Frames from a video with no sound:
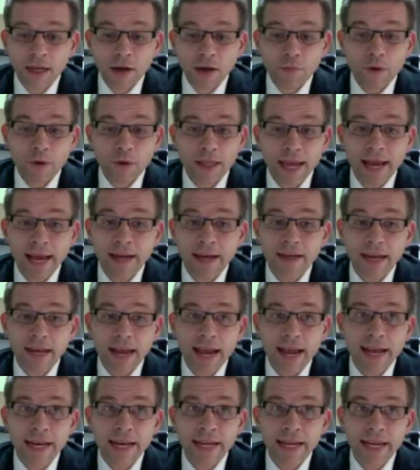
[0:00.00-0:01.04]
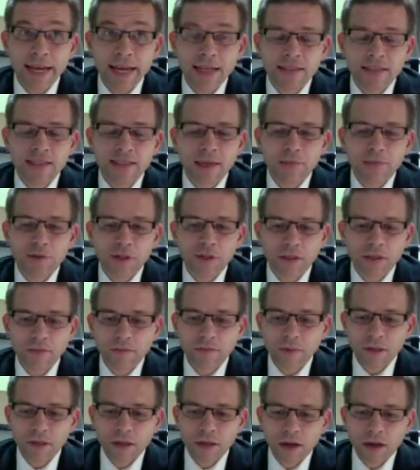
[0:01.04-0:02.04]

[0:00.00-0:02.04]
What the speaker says: Without any exception,